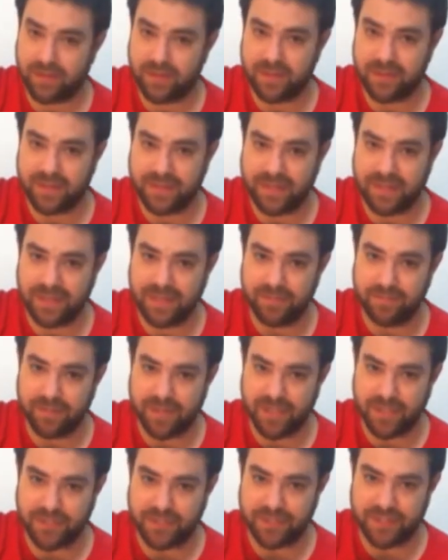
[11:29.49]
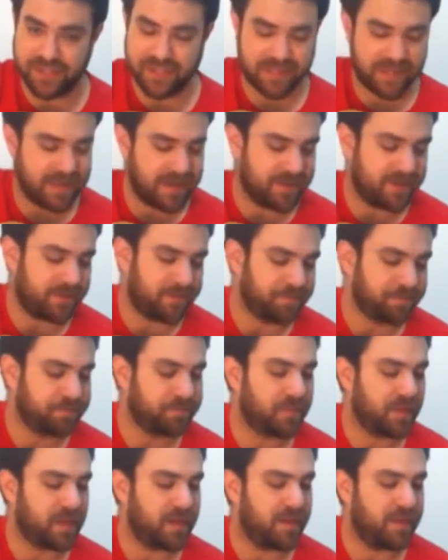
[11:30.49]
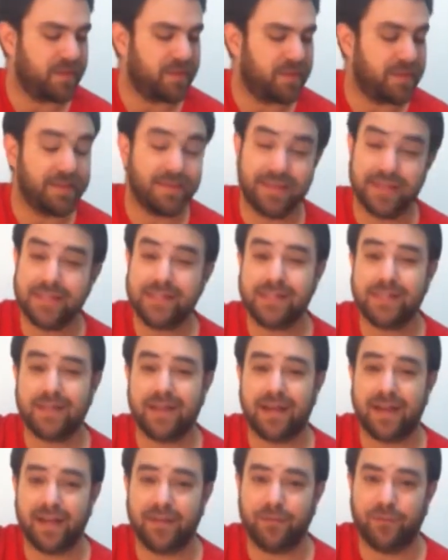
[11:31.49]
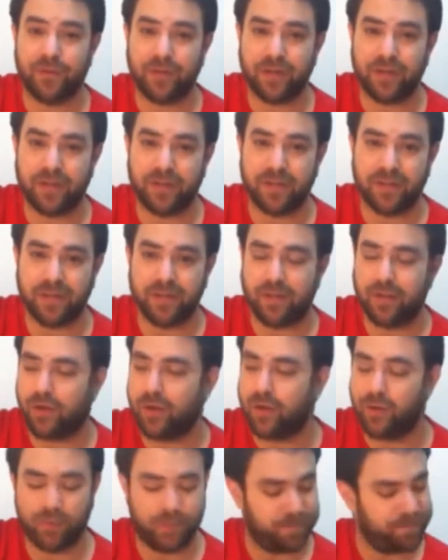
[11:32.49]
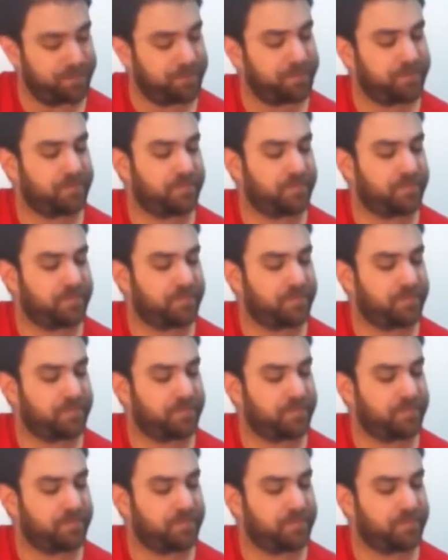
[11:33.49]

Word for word: on the E major scale, then this time we're gonna go